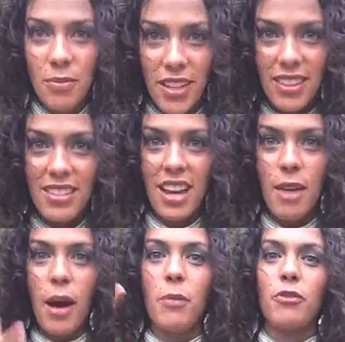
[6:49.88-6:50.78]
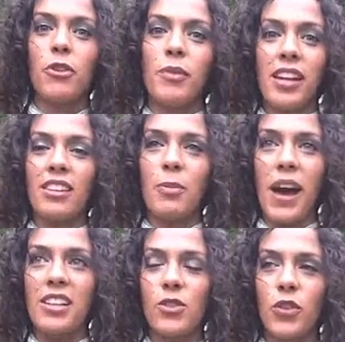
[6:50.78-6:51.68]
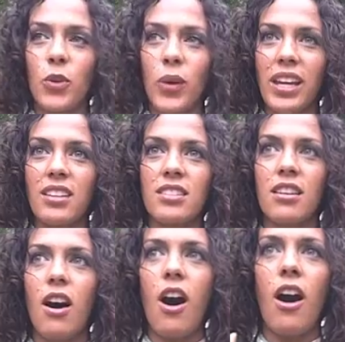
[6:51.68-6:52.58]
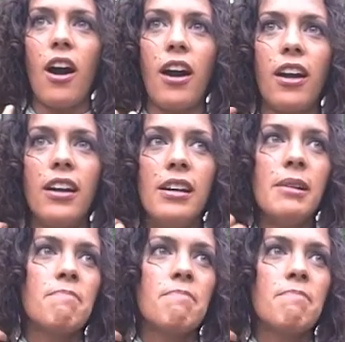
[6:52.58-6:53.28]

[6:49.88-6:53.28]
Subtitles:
Something that's come up for me in the past few weeks are